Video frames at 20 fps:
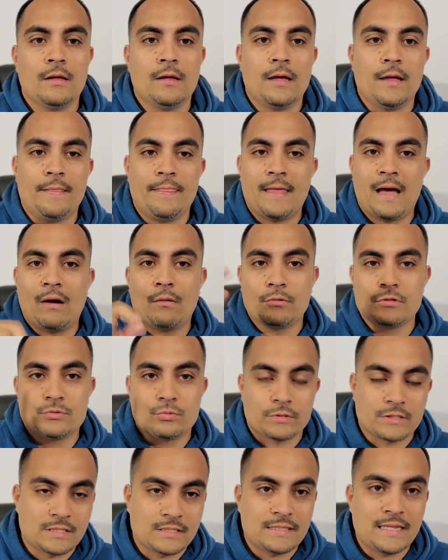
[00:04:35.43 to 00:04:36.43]
and that was
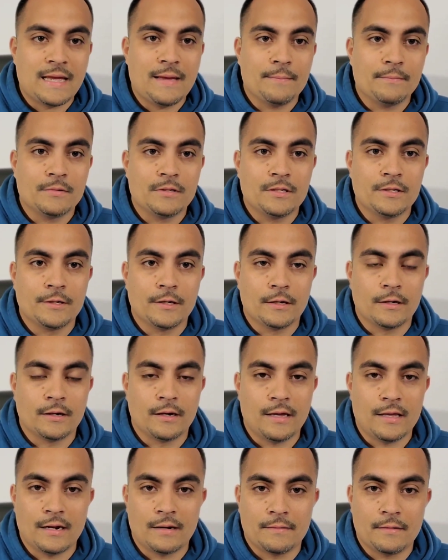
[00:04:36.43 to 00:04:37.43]
what stemmed
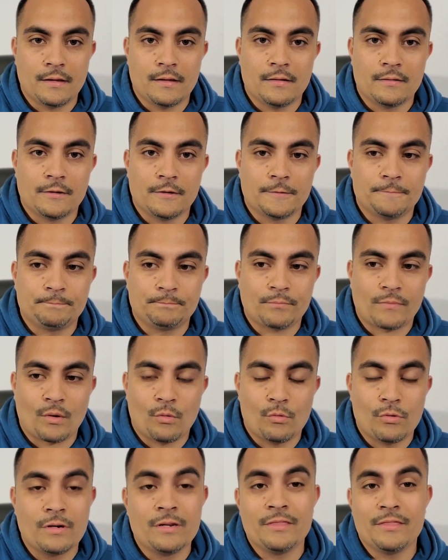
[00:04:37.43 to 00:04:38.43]
and
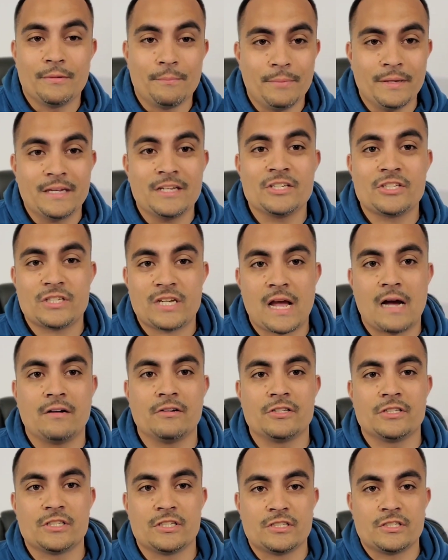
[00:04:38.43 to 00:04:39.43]
one of the biggest
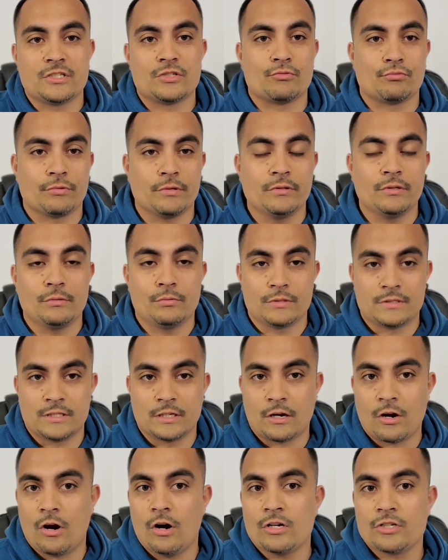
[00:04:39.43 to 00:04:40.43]
challenges was the
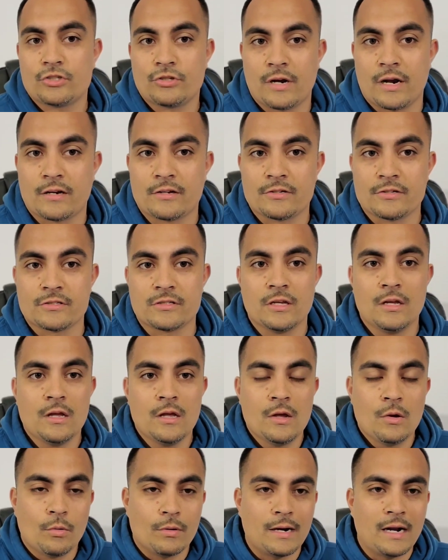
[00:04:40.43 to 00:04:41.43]
contractors.
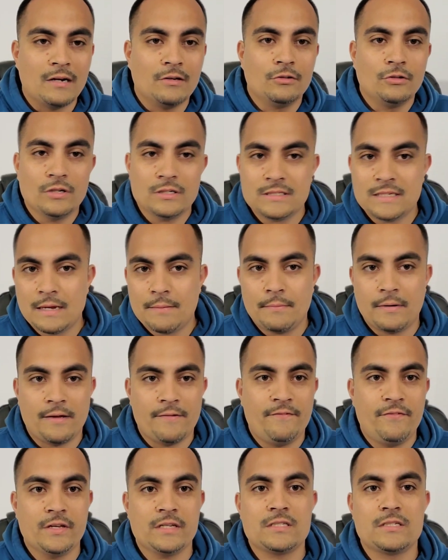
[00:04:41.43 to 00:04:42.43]
When I looked at my
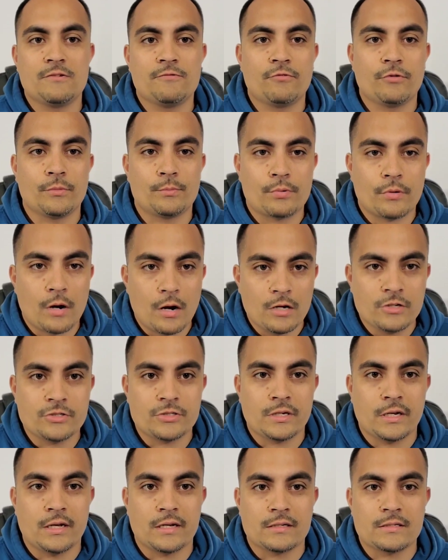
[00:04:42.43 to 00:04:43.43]
fix and flip
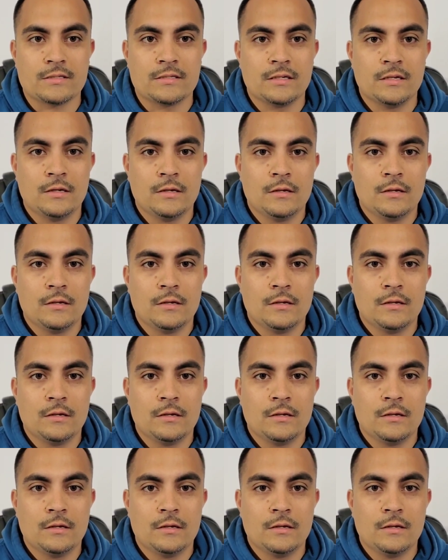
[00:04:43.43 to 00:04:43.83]
projects,